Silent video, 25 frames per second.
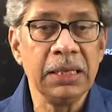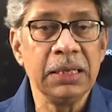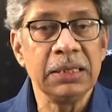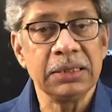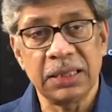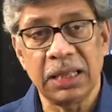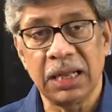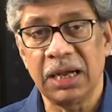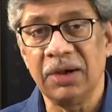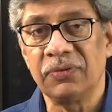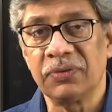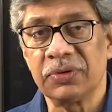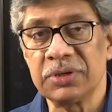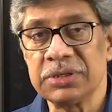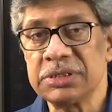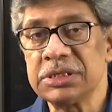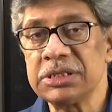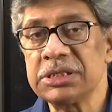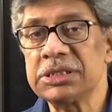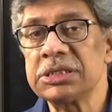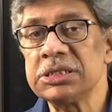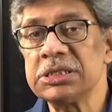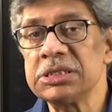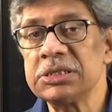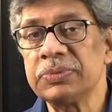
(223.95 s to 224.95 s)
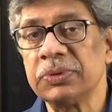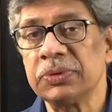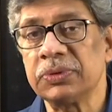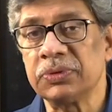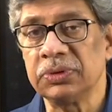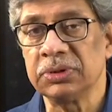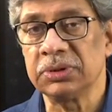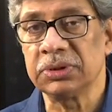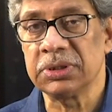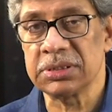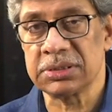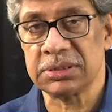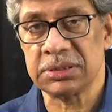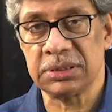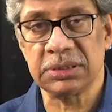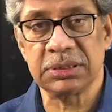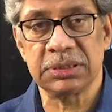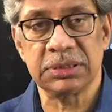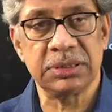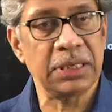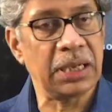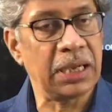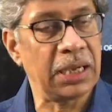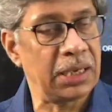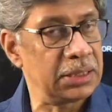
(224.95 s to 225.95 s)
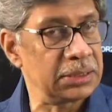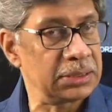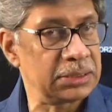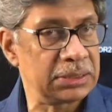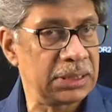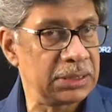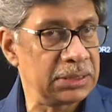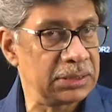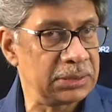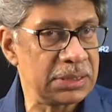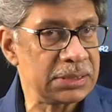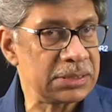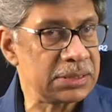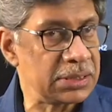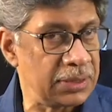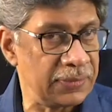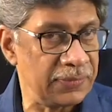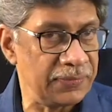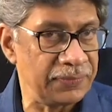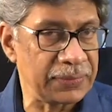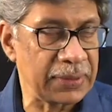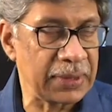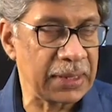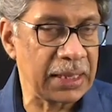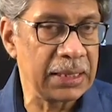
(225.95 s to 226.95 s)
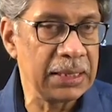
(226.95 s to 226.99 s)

the average distance between the Earth and the Sun.